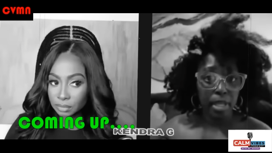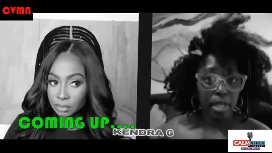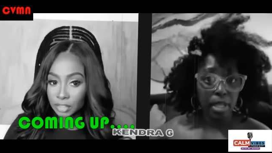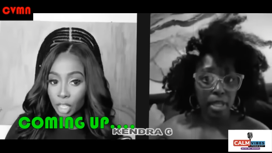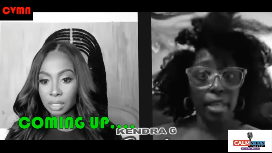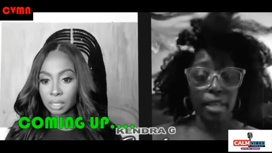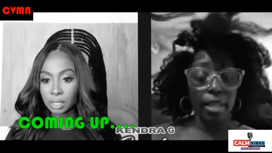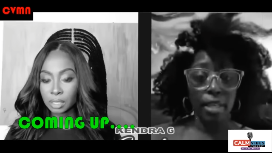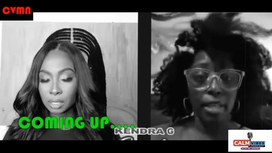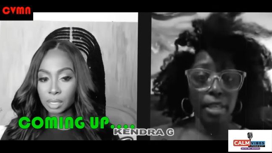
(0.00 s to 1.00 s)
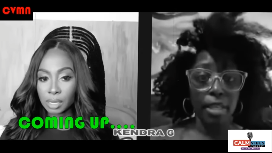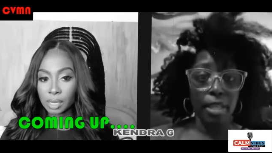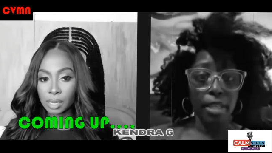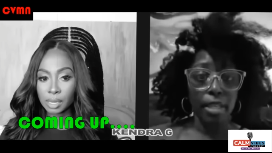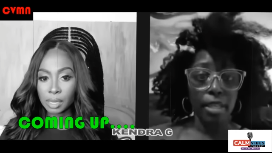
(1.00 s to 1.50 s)

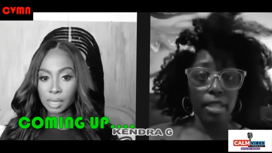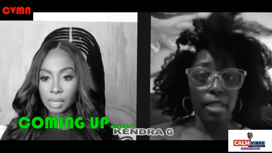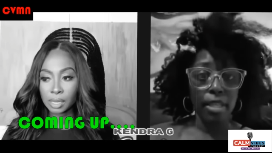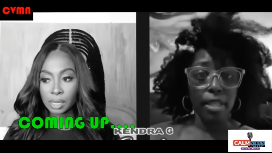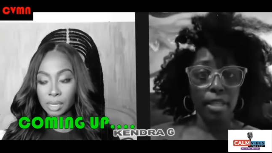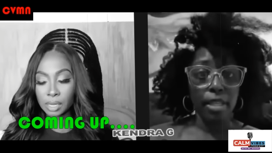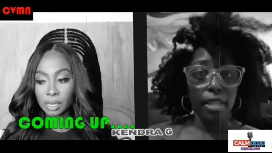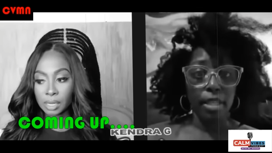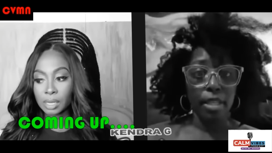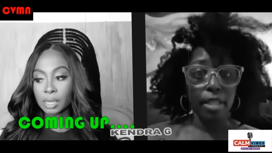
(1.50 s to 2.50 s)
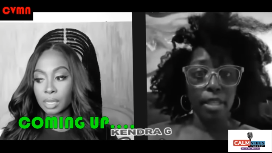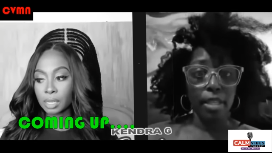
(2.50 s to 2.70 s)
Nobody speaks.